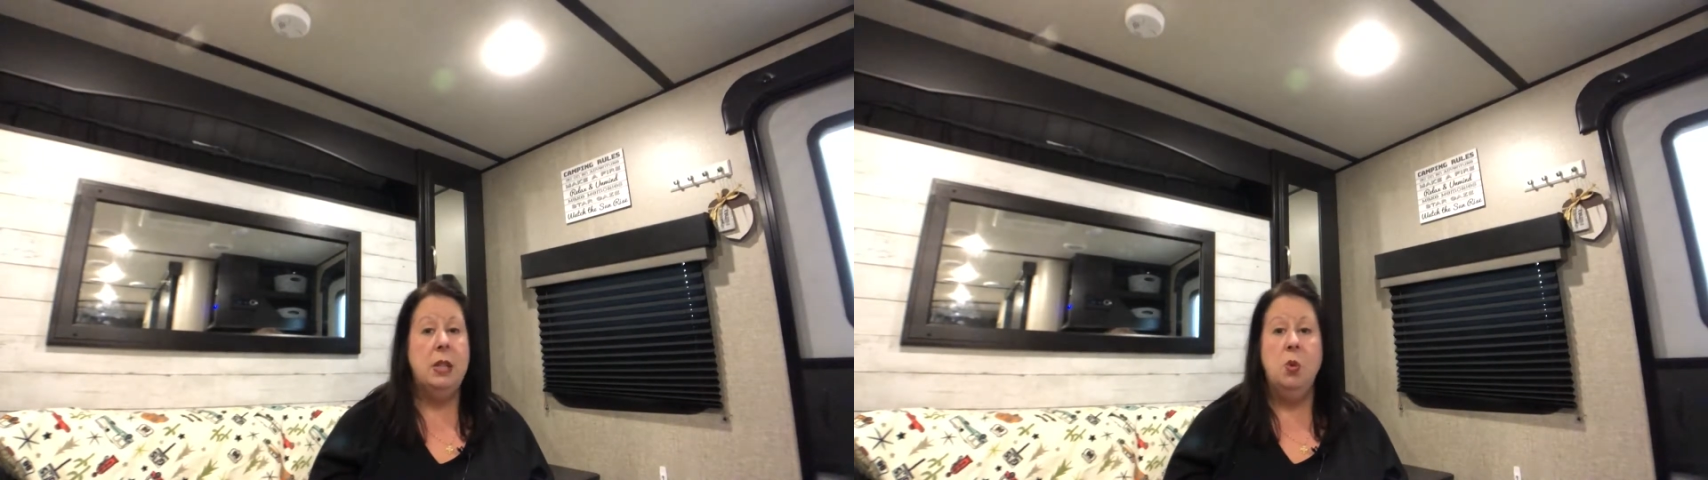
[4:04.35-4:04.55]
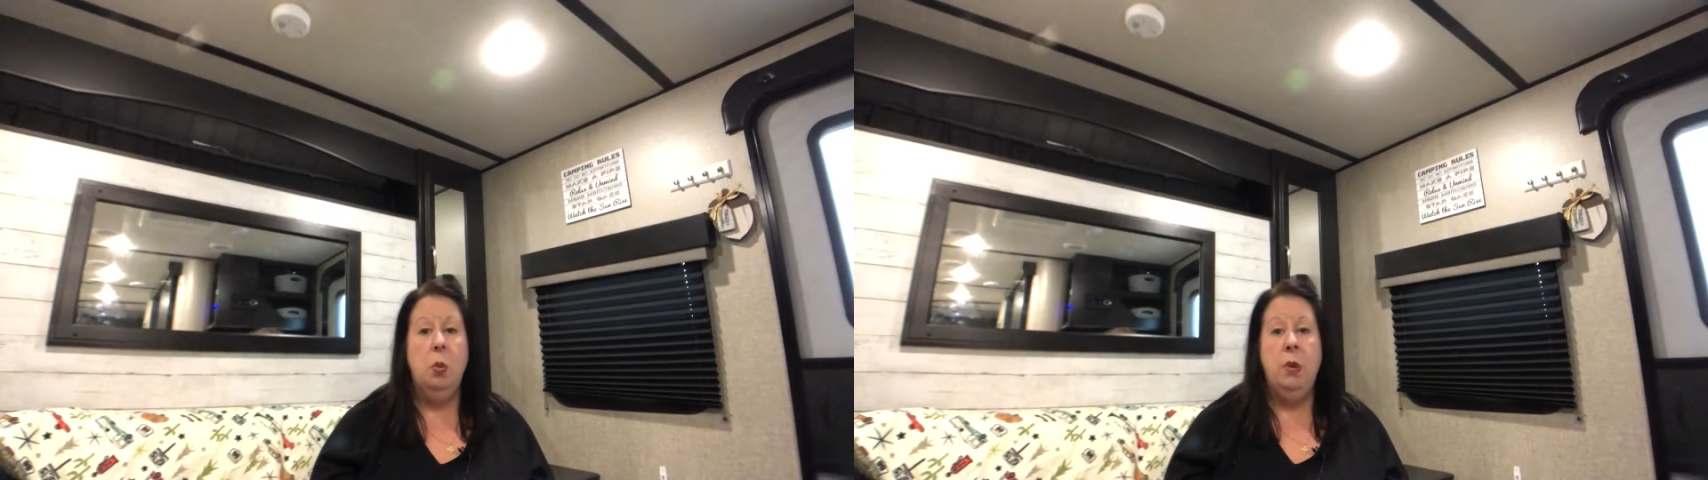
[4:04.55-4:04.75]

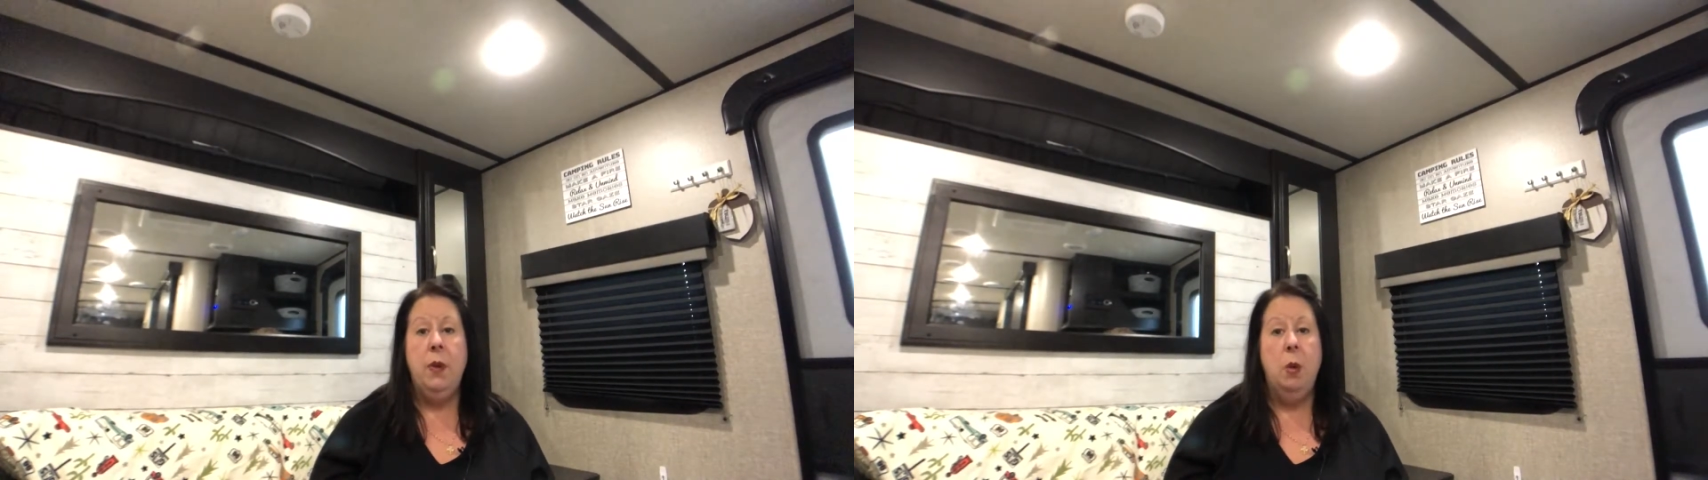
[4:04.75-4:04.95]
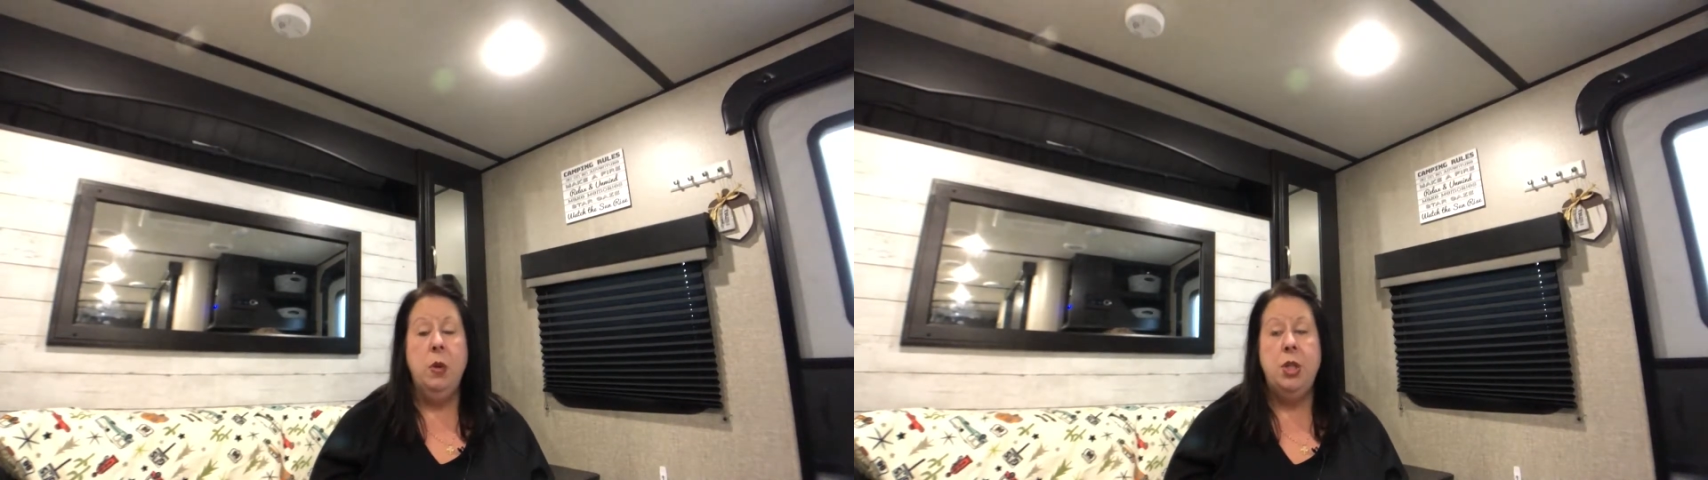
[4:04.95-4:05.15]
That's what
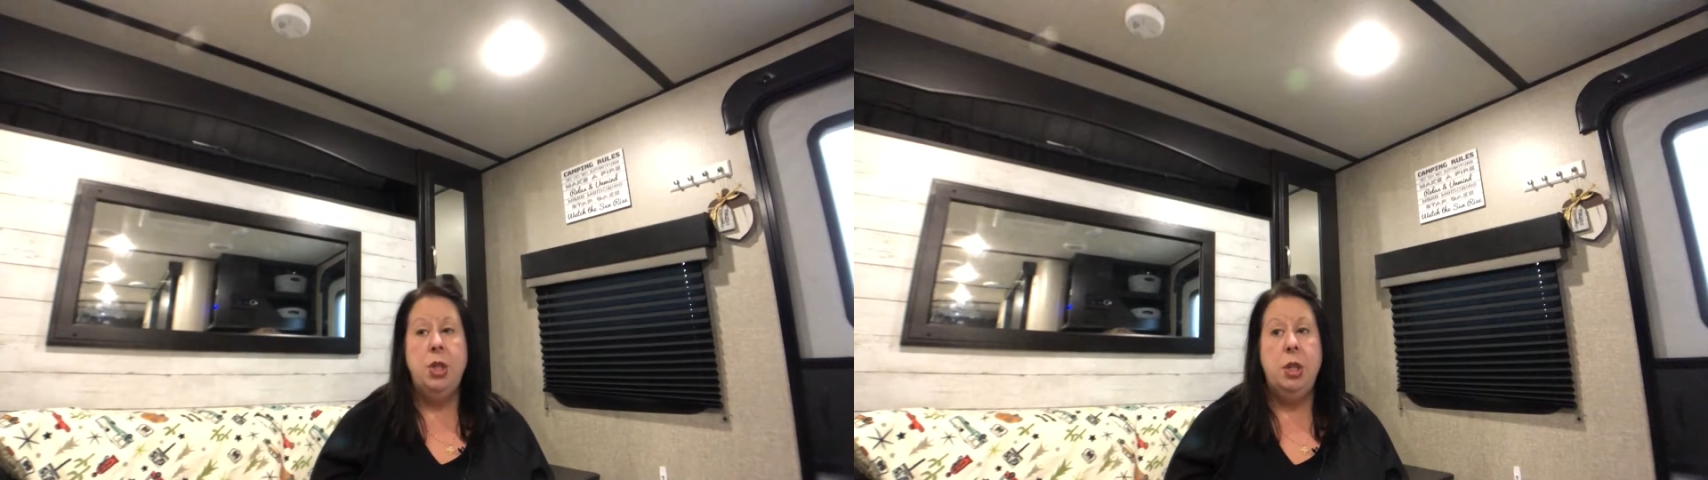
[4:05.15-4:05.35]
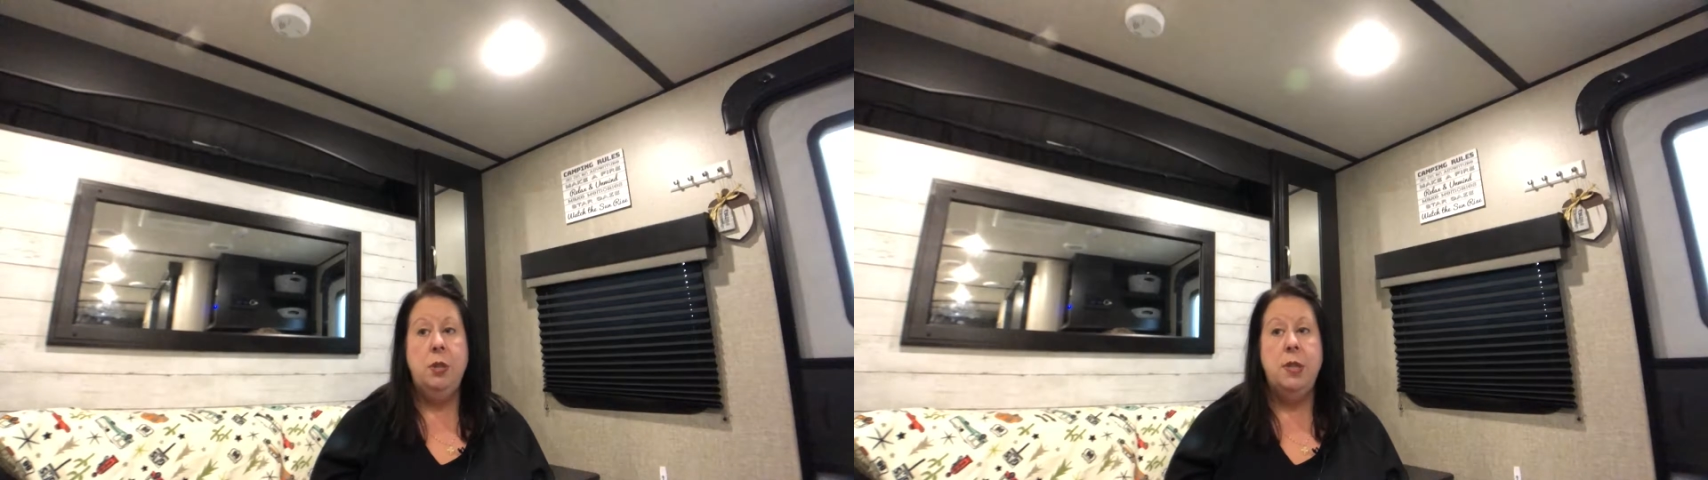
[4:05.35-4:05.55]
we've
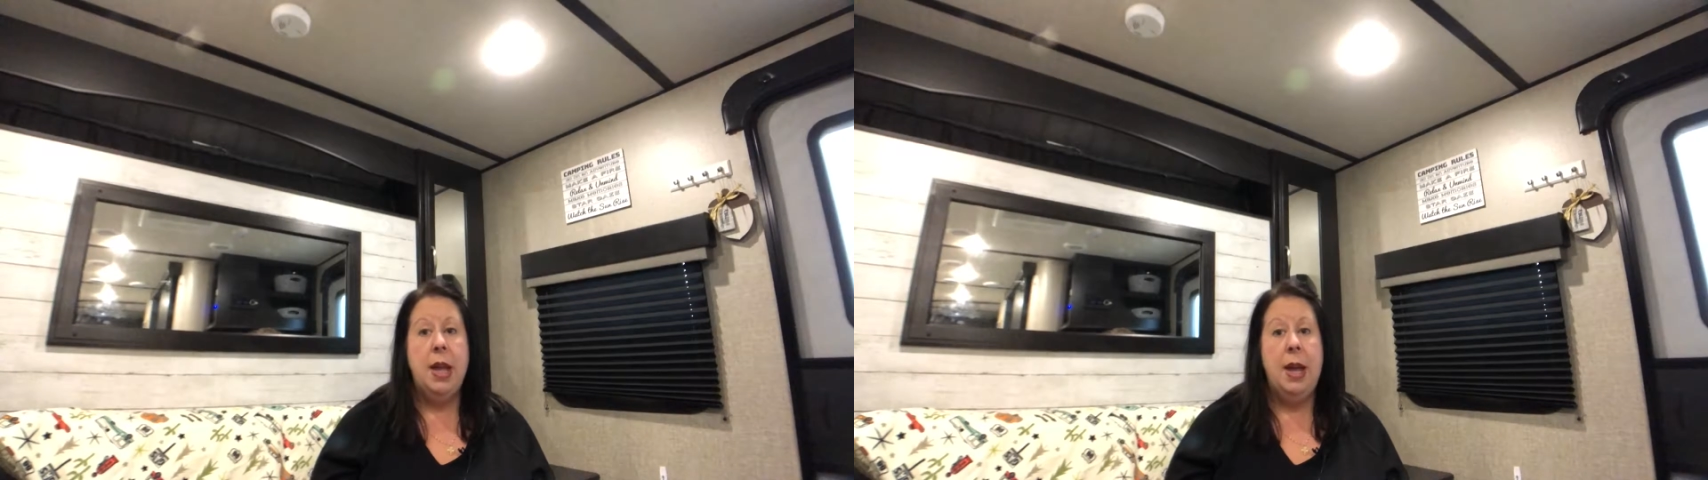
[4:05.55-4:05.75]
always used